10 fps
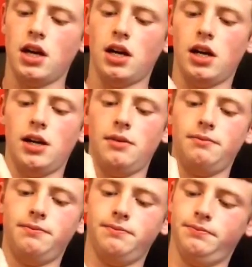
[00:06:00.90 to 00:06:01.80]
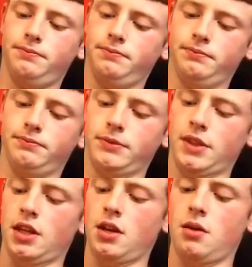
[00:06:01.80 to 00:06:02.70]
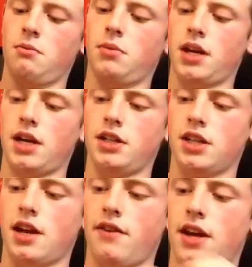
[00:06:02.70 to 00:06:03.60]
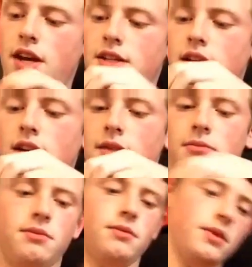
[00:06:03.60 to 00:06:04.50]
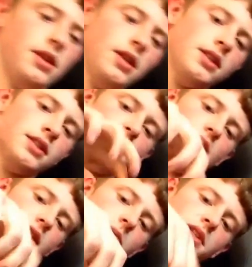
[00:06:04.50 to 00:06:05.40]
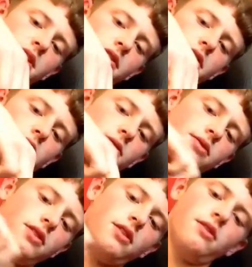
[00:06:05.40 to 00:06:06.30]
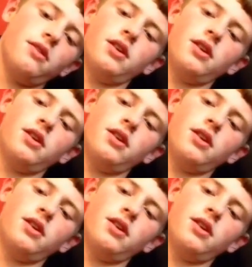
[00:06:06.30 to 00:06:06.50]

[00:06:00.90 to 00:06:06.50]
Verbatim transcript: Um, but I just haven't had time to get the material, so